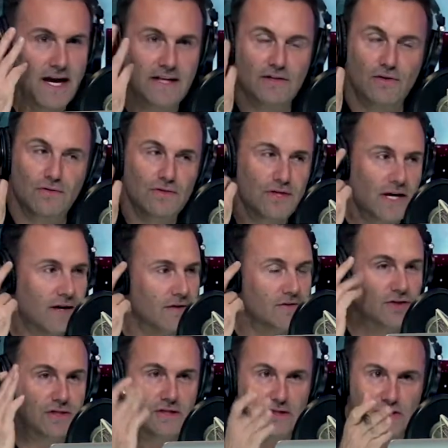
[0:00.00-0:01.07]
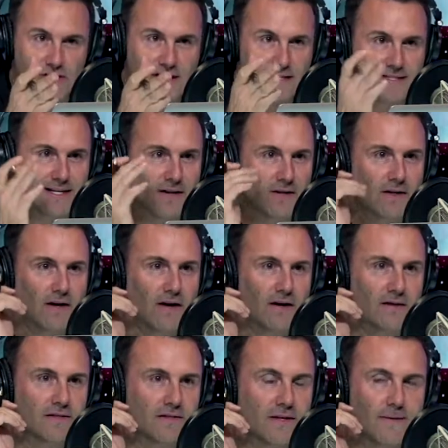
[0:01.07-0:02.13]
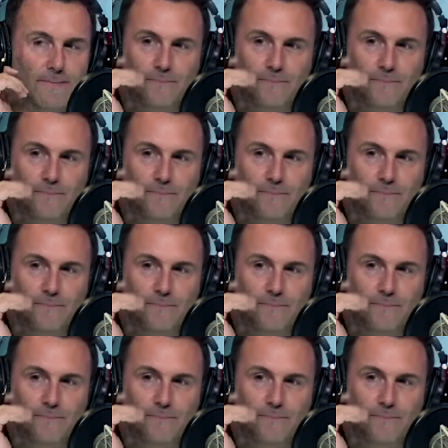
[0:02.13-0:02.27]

Hey, dude, jail, just like selling cars.